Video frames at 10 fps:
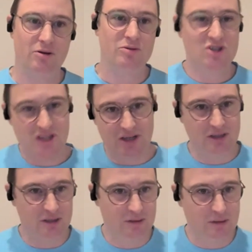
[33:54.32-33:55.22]

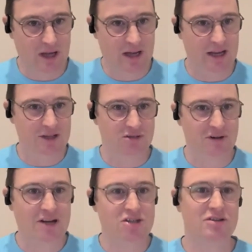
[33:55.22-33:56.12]
single
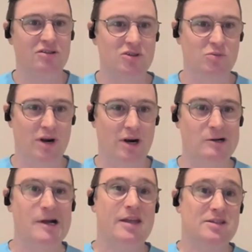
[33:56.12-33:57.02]
interactions where
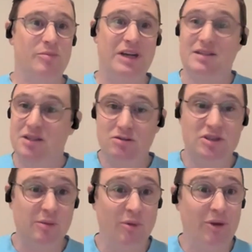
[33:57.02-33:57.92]
somebody gets a
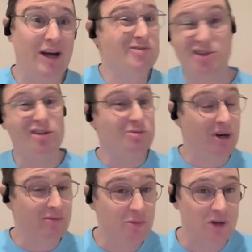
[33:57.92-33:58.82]
username and password and you can do
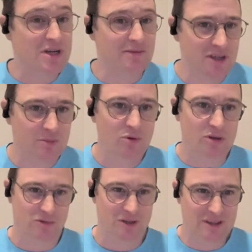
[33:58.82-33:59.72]
whatever you want after that
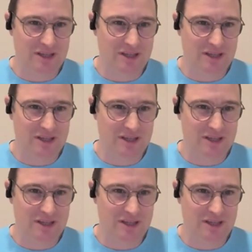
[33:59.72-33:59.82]
point, right?